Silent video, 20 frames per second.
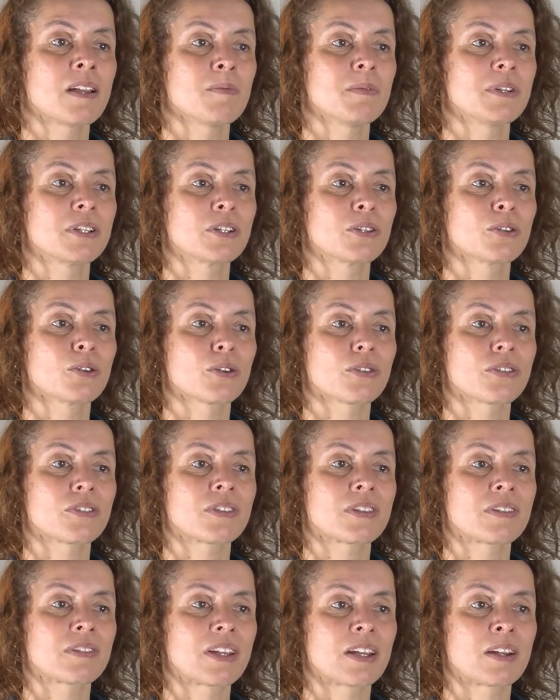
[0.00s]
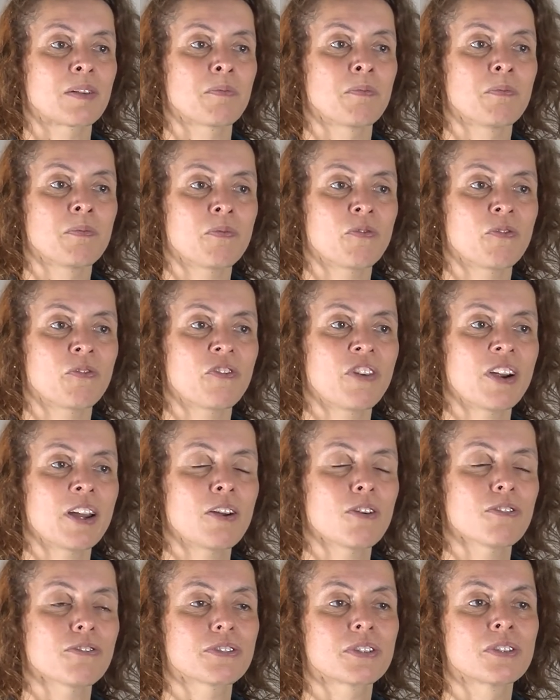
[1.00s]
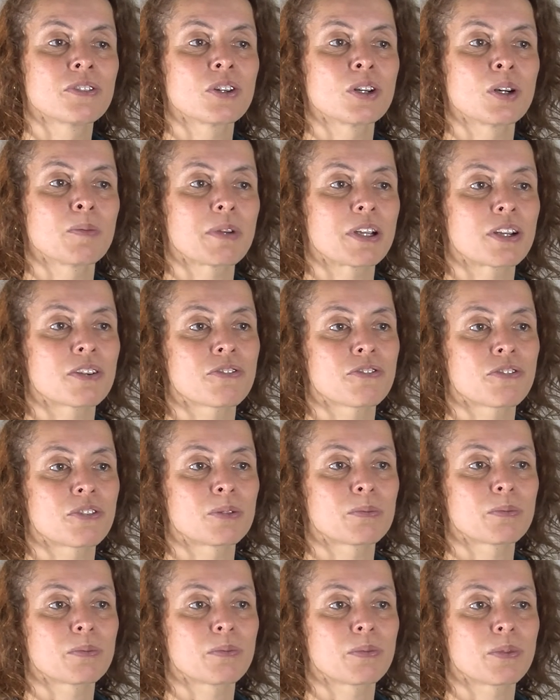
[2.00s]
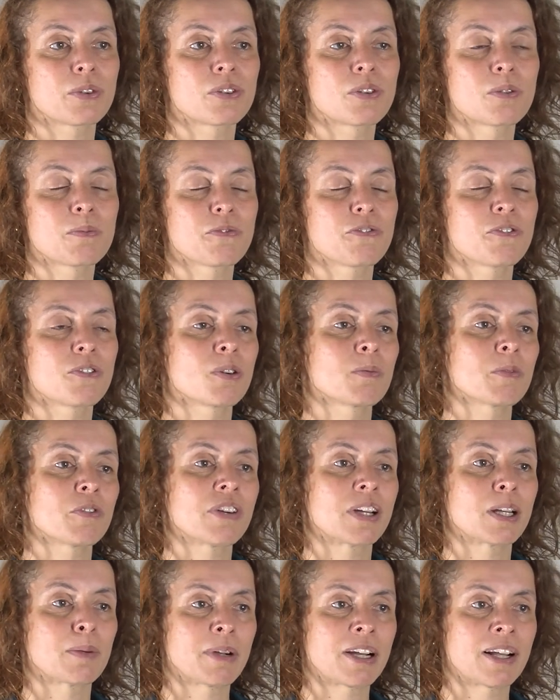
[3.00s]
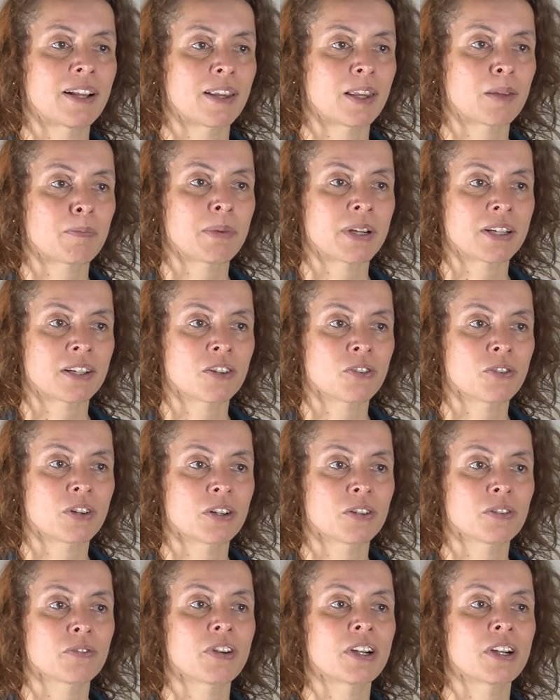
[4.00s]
because they're very often coming from some form of animal health background.